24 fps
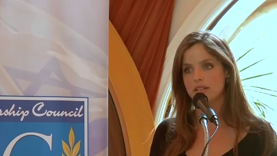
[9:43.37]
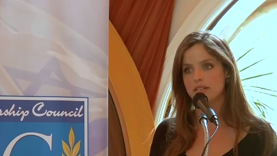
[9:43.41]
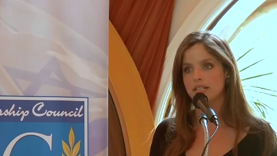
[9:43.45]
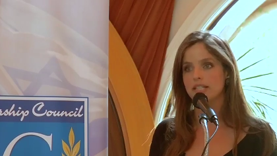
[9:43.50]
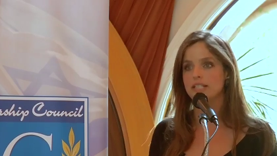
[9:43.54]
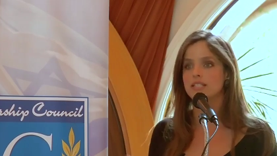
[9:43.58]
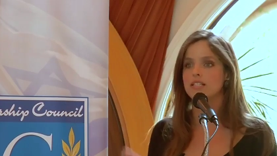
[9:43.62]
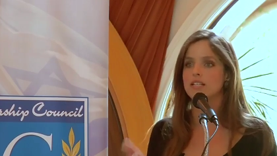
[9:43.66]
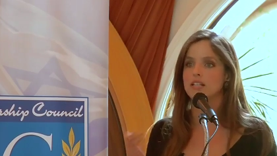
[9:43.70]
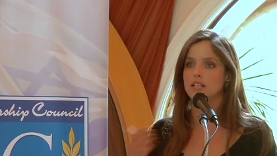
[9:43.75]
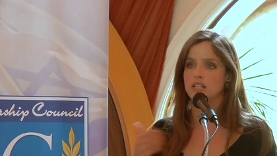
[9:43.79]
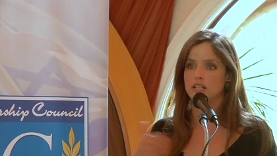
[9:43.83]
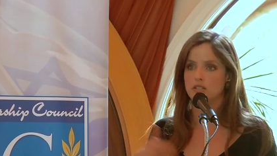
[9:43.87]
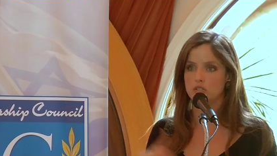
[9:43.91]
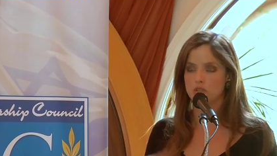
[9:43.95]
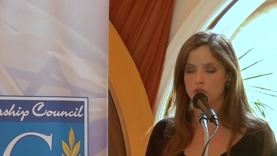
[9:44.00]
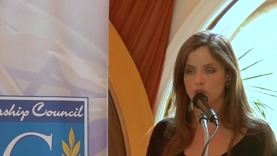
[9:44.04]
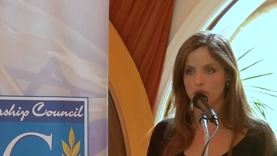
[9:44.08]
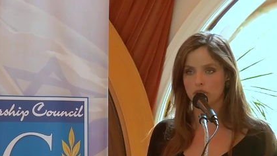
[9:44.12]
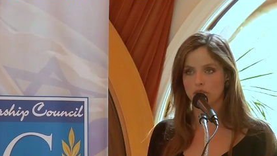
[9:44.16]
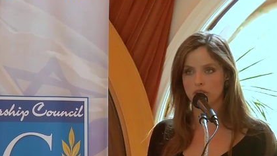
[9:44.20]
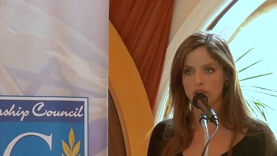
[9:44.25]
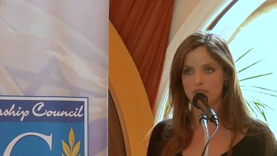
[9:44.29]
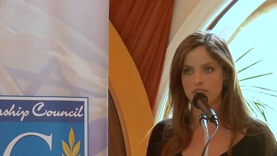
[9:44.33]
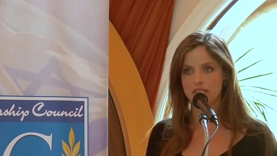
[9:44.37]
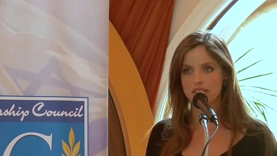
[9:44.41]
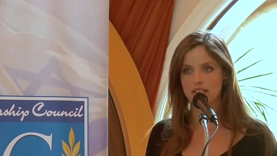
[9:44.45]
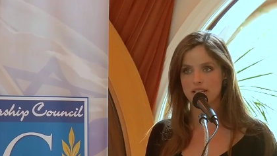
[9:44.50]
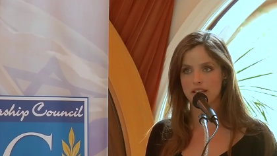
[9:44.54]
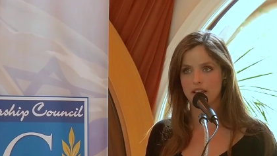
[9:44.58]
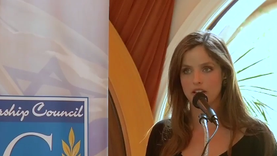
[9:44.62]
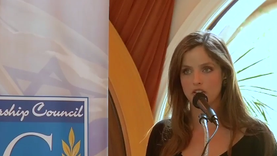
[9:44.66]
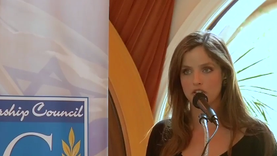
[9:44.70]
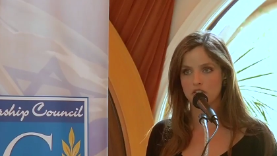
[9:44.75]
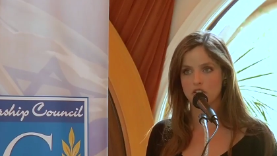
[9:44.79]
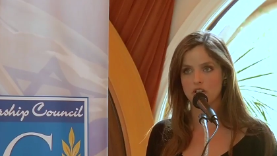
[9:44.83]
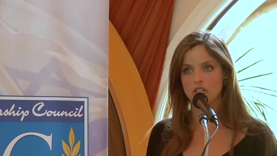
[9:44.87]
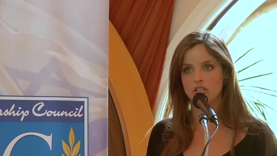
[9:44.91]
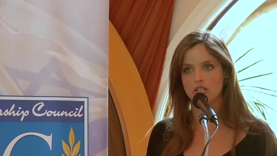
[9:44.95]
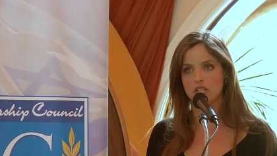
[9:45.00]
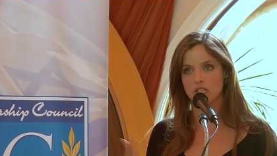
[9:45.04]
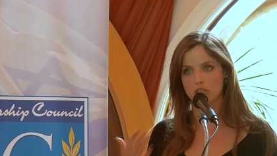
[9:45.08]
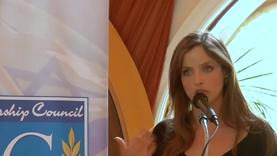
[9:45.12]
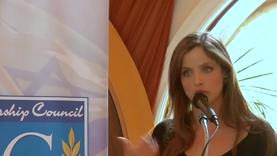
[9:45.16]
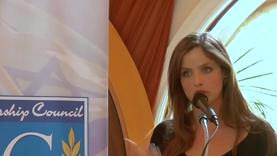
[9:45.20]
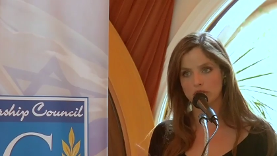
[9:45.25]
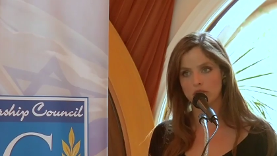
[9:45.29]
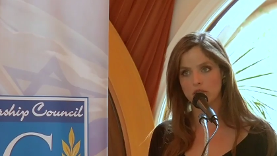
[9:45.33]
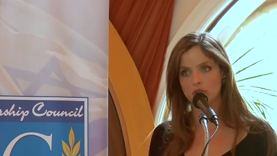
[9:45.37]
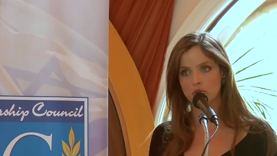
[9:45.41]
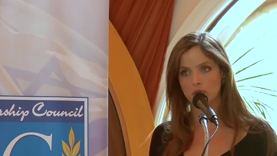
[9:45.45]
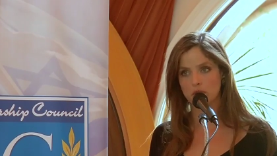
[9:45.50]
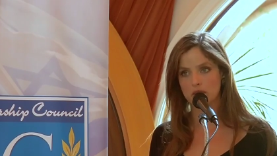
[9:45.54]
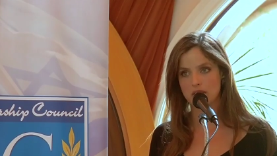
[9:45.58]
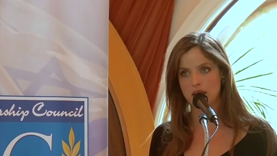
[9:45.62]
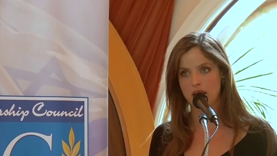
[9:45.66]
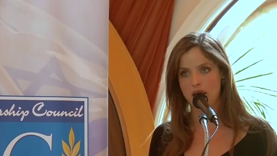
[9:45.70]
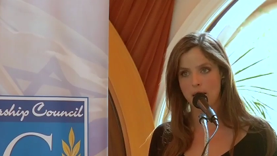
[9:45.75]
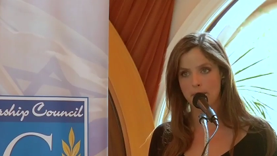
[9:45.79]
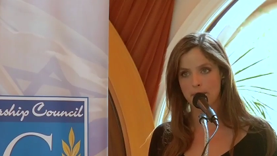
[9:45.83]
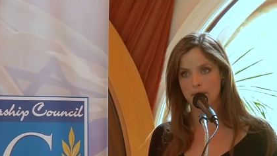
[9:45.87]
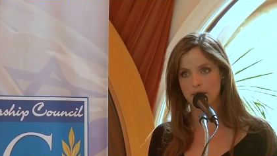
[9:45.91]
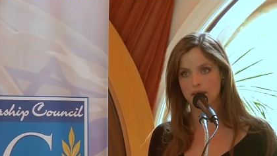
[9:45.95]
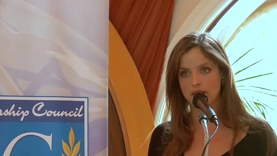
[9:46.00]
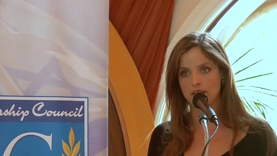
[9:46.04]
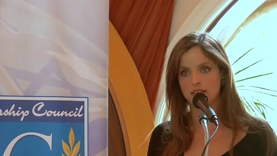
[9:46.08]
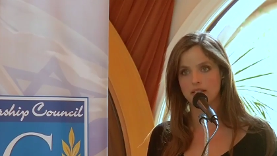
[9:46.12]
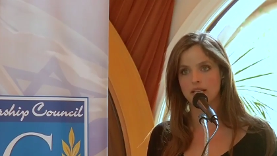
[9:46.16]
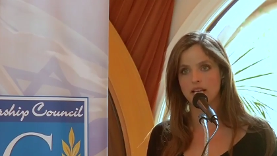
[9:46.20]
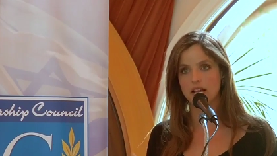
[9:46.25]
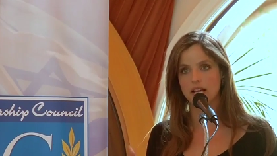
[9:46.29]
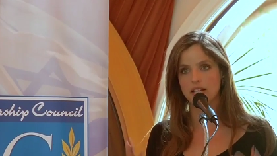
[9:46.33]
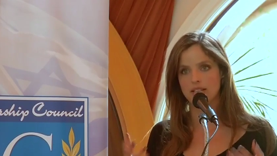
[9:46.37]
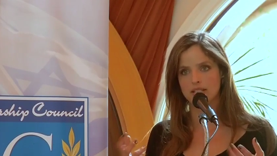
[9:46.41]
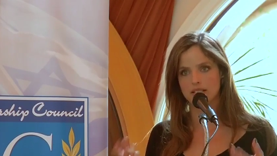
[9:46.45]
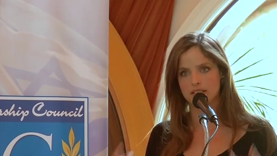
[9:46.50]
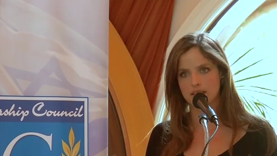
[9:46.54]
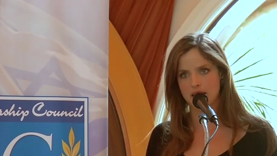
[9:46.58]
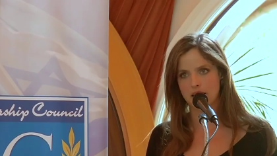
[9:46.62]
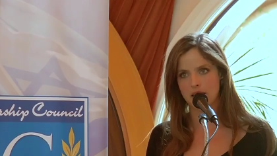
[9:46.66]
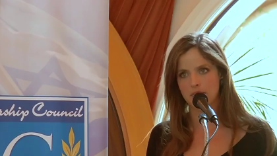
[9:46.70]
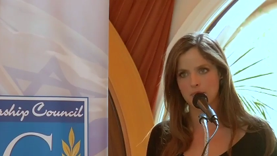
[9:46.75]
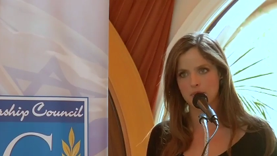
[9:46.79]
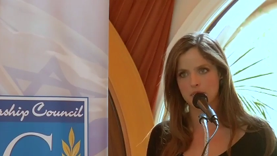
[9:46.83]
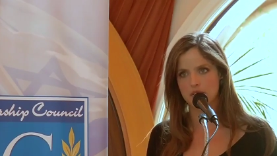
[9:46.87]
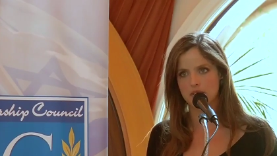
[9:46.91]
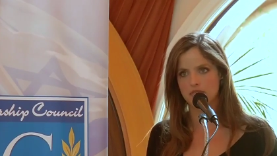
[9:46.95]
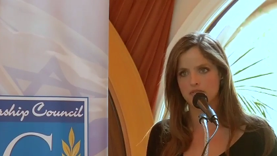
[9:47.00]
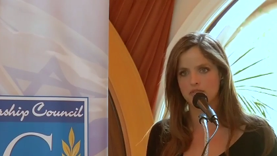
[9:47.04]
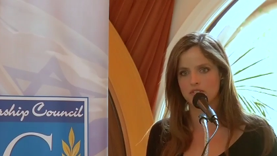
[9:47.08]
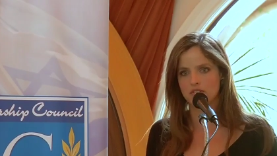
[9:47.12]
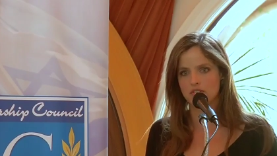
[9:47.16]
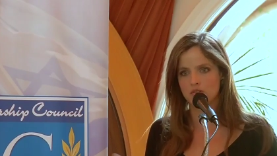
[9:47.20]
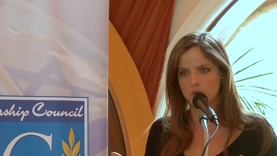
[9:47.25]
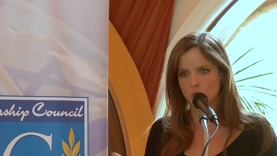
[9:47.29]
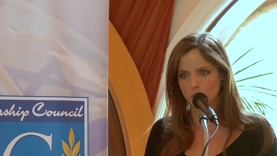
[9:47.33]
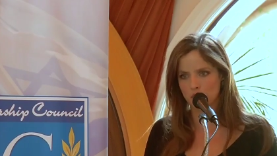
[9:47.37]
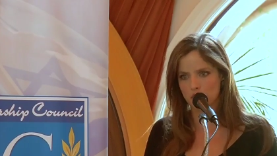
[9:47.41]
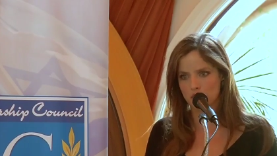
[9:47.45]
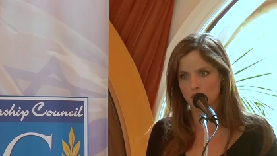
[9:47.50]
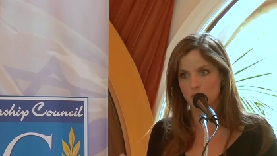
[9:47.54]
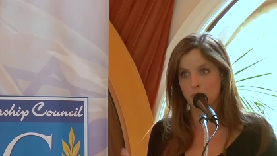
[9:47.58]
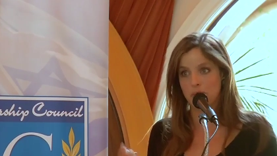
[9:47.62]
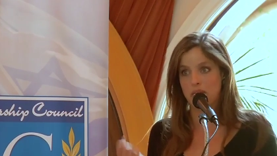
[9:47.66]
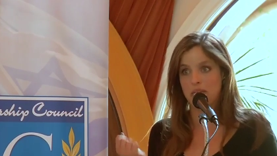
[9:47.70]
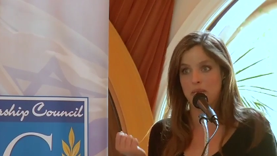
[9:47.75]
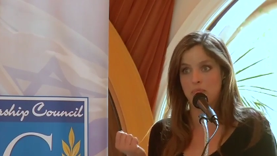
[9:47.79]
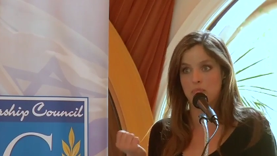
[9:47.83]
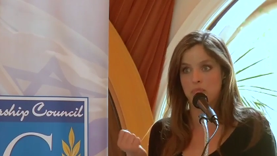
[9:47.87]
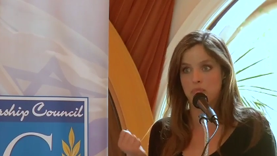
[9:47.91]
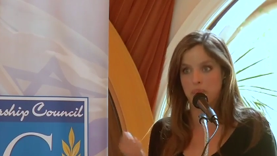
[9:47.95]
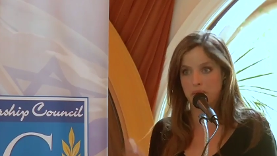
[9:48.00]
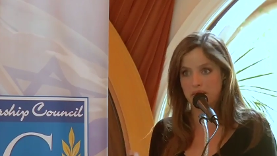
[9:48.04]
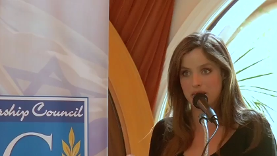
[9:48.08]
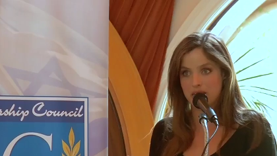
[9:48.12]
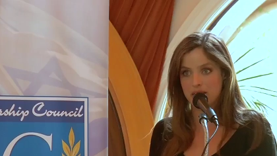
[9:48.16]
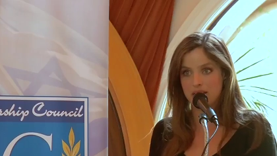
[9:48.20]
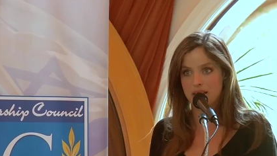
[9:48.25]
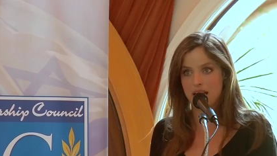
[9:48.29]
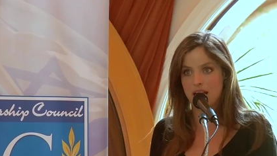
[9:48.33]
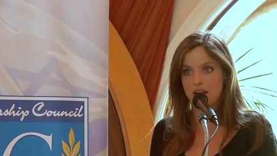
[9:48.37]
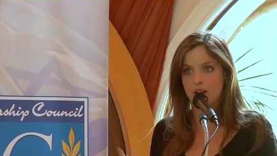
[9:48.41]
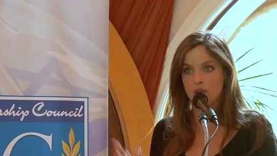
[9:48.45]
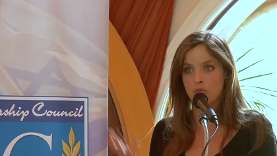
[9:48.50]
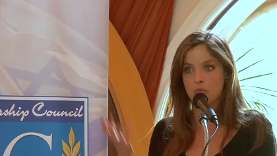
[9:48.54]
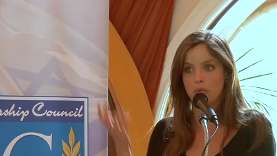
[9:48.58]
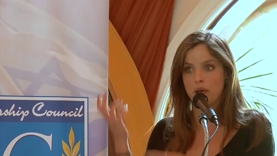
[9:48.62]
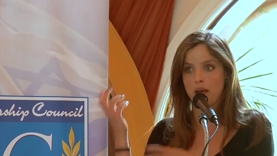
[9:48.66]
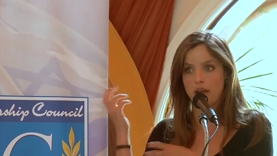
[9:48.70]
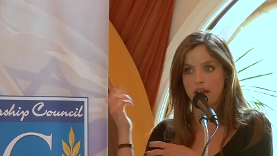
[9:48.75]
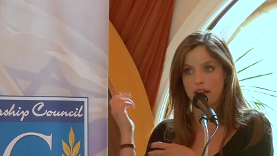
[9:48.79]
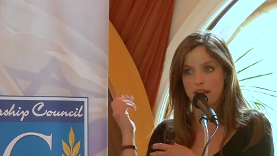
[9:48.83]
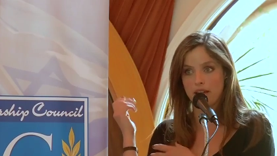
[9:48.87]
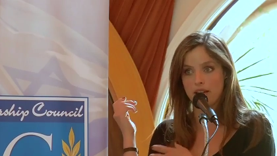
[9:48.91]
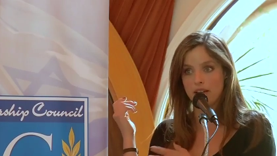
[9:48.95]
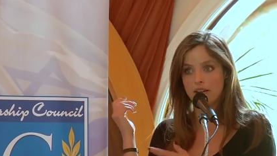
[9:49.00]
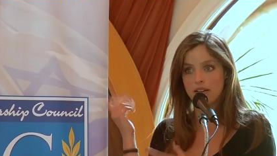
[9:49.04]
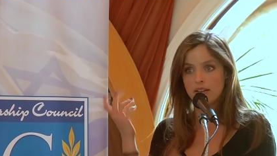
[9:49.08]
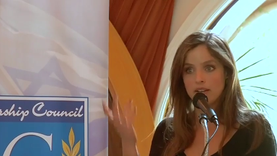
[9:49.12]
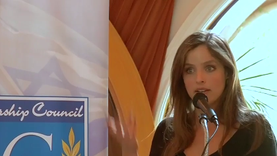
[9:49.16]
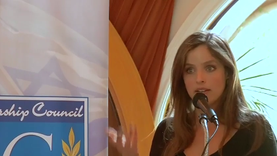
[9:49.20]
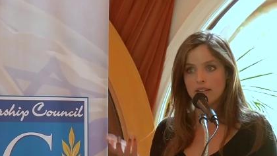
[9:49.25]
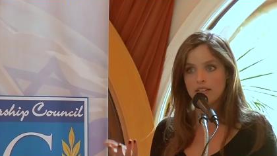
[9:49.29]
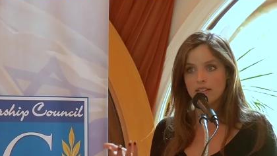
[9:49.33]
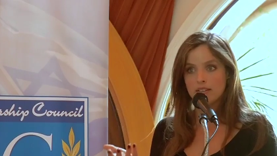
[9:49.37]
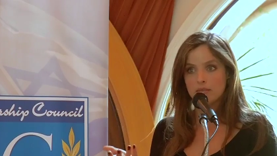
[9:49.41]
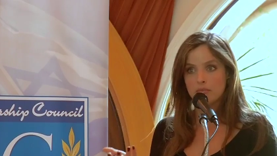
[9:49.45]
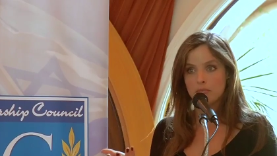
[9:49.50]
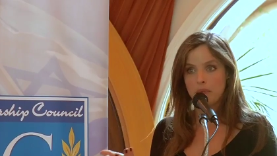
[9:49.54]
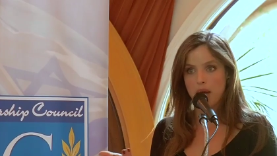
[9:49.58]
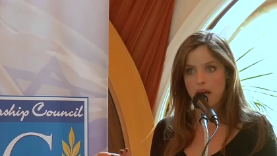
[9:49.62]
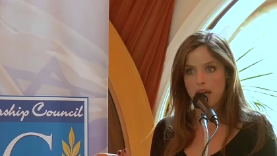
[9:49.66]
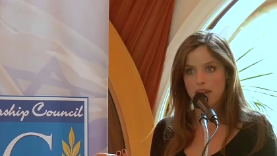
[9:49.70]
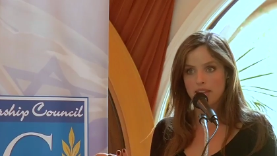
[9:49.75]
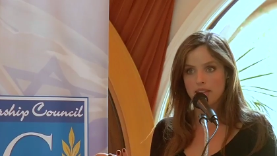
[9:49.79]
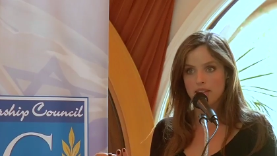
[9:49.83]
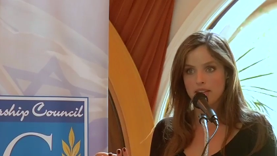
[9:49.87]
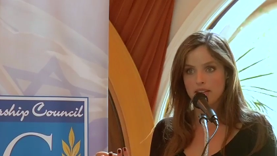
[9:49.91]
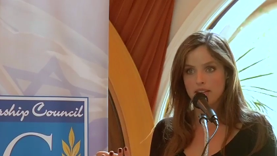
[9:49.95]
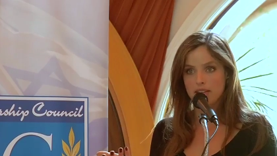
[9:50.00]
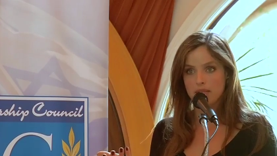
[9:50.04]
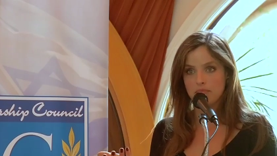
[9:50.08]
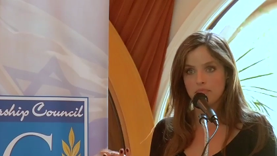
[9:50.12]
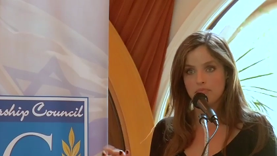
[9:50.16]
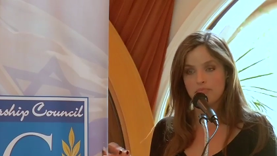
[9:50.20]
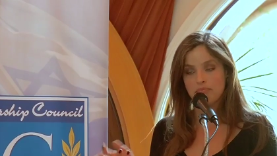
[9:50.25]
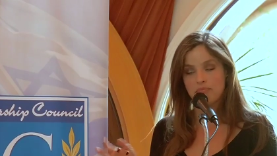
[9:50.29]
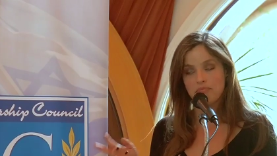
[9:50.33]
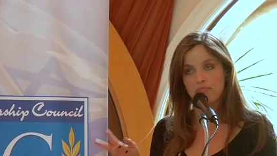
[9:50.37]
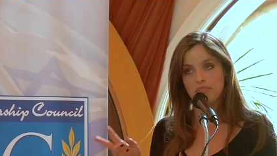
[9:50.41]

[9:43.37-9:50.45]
They did an internal investigation, and they looked into what's happened, and they got the tapes of the soldiers being beaten down by the